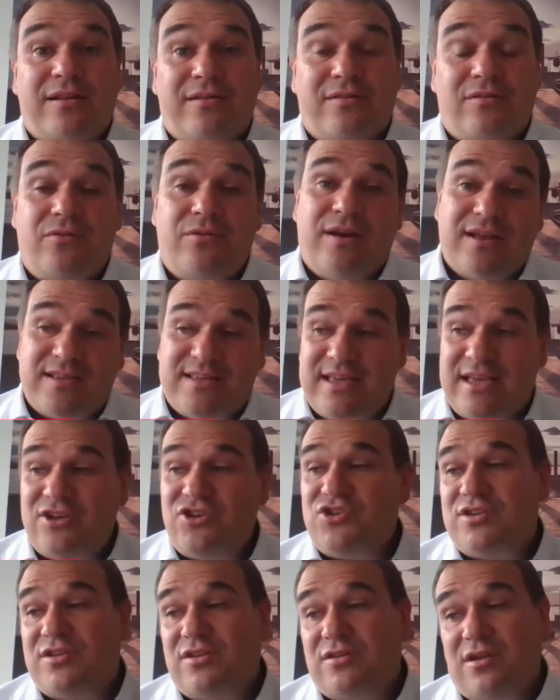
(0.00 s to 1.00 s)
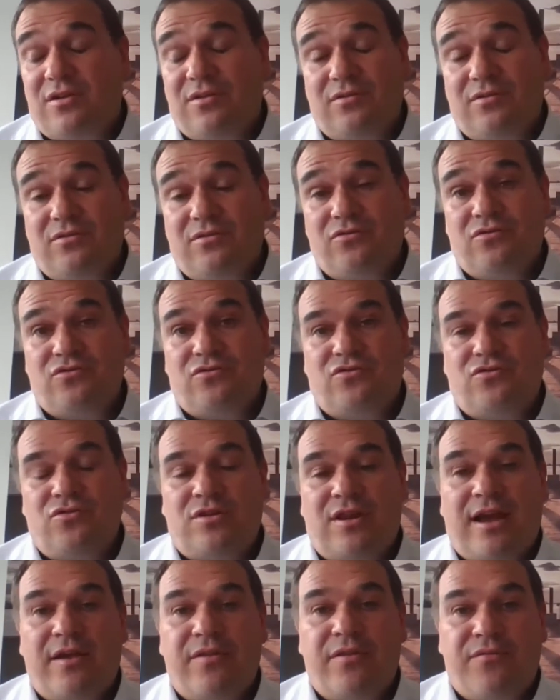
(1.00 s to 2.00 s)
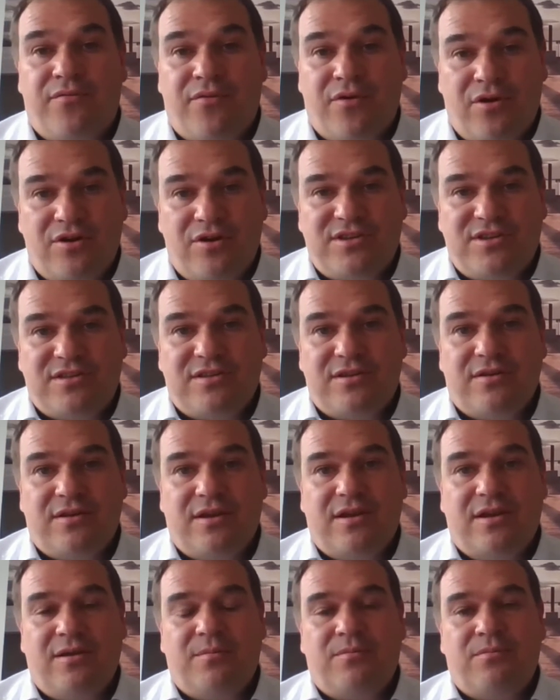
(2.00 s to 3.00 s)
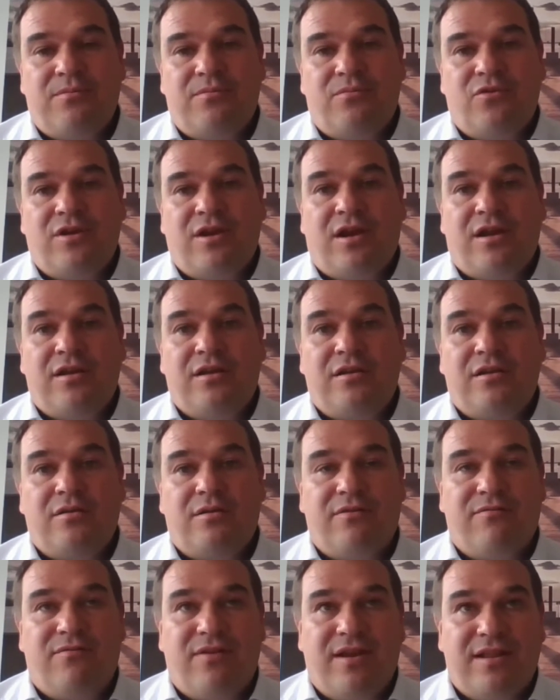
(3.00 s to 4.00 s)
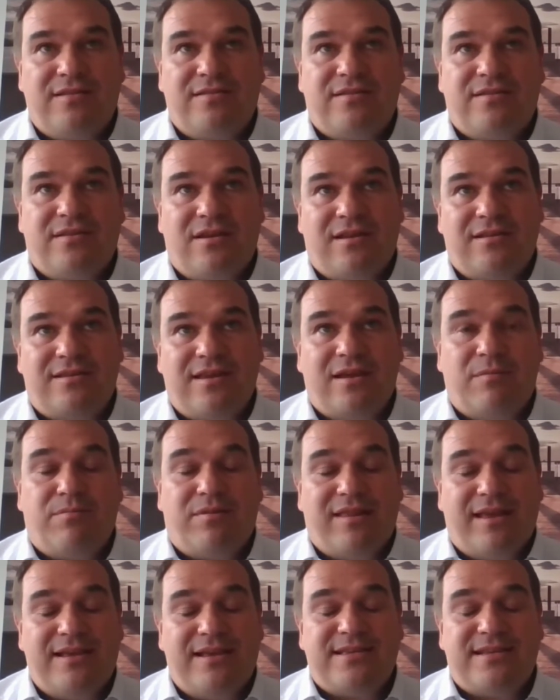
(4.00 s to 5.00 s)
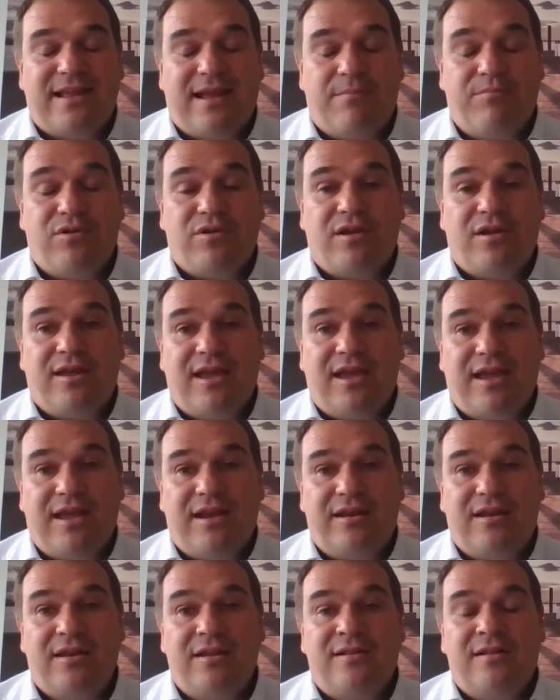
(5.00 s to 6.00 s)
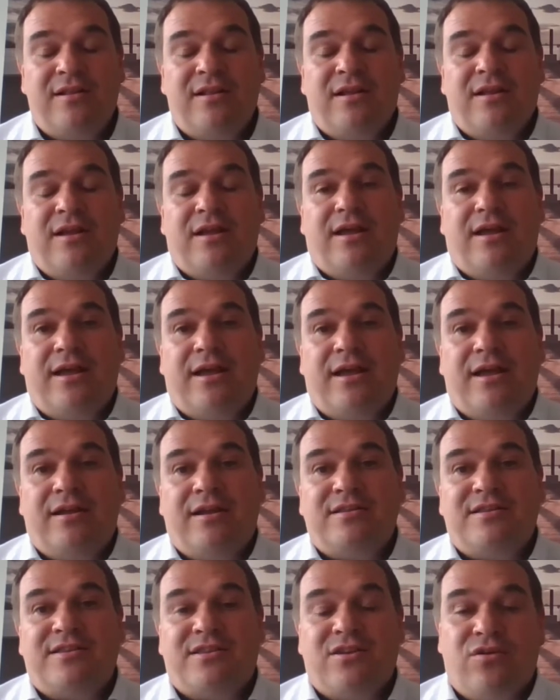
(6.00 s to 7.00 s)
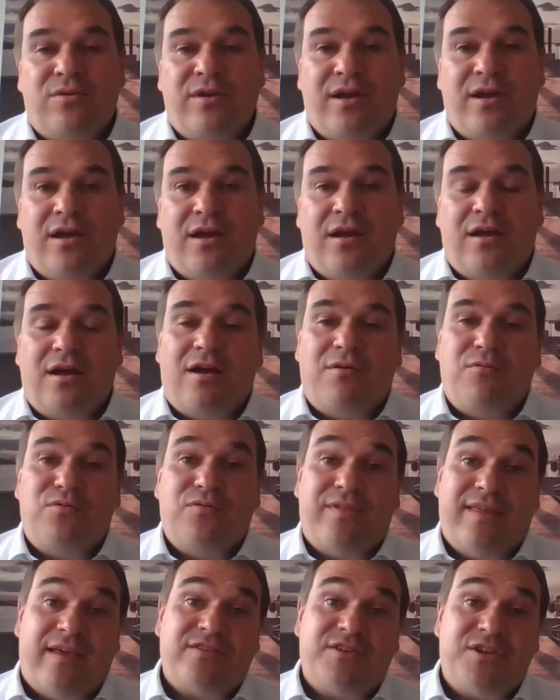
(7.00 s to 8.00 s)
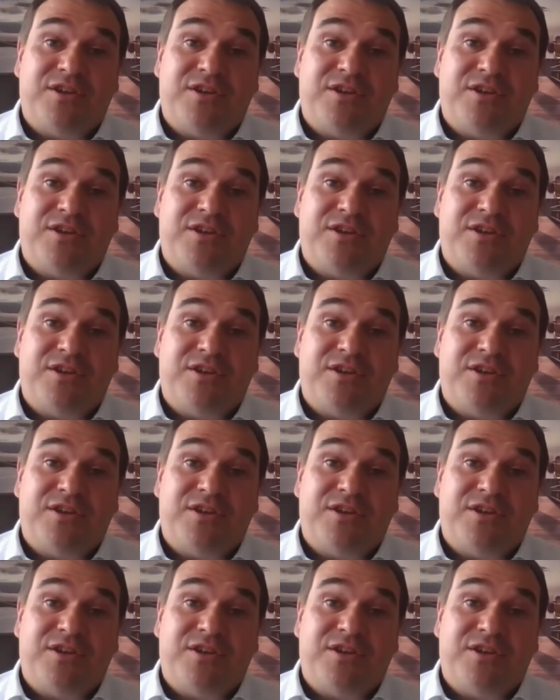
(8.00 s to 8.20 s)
had relaxation on July the 1st regarding events can take place in Hamburg again. And so there's